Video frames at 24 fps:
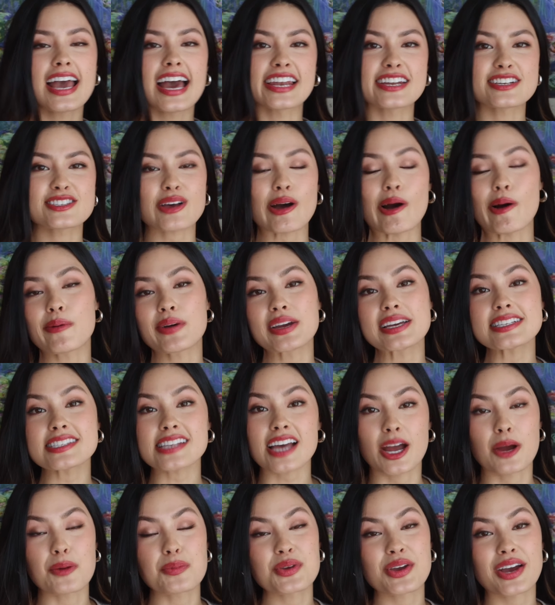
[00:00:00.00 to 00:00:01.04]
And as always,
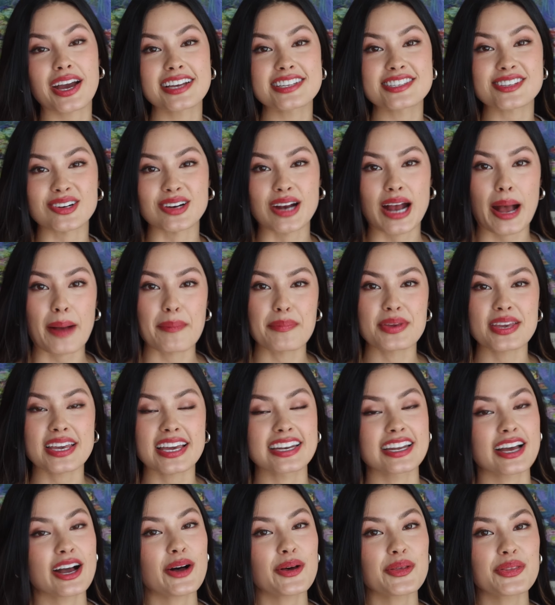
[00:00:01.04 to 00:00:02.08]
I hope you guys are happy
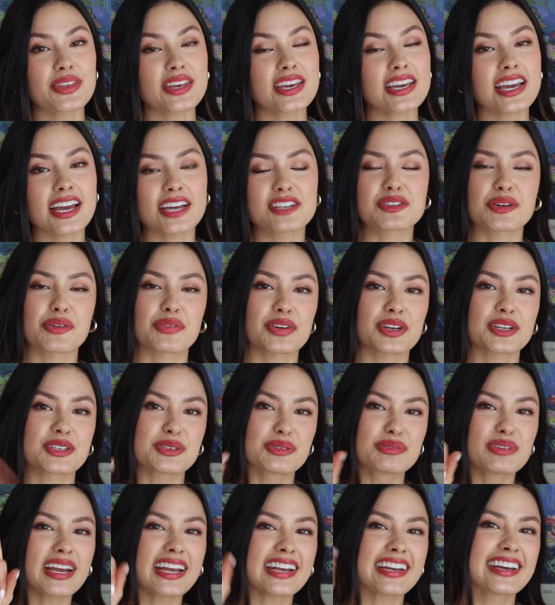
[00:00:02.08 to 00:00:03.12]
and healthy, and don't forget
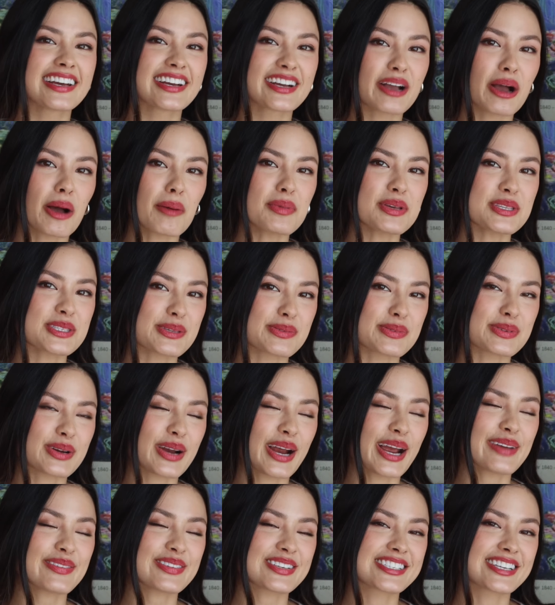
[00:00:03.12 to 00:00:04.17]
to rate, comment,
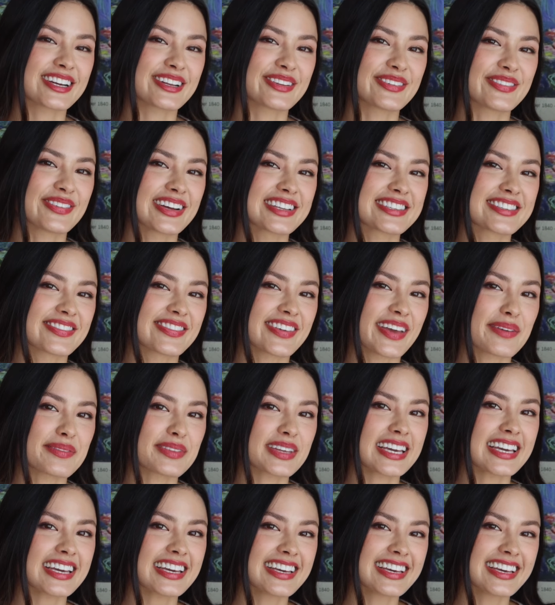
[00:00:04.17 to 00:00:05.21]
subscribe, share with your friends and
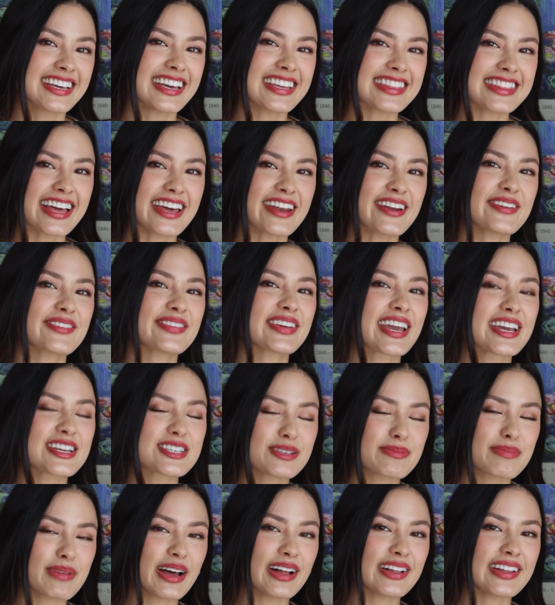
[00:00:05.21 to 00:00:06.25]
family, hit that
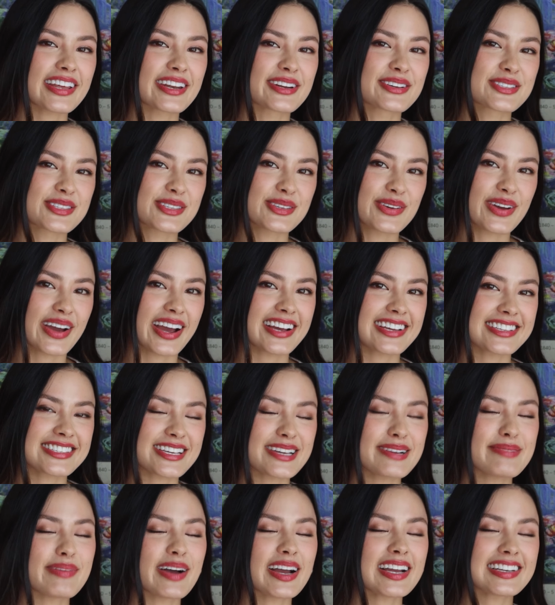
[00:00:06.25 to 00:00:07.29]
notification bell, and I'll see you guys
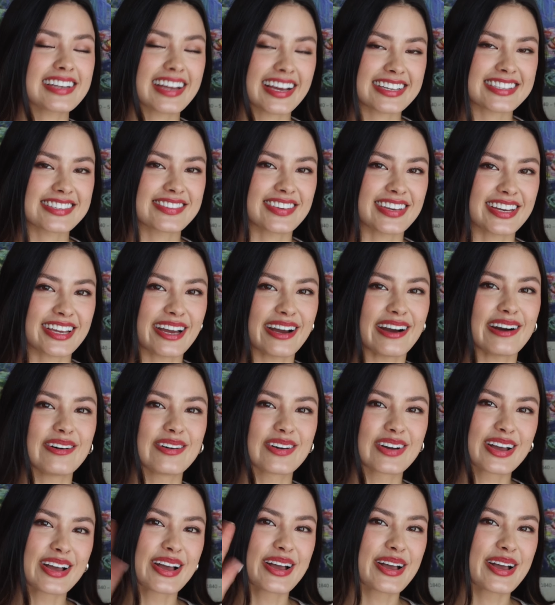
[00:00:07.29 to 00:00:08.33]
in my next video.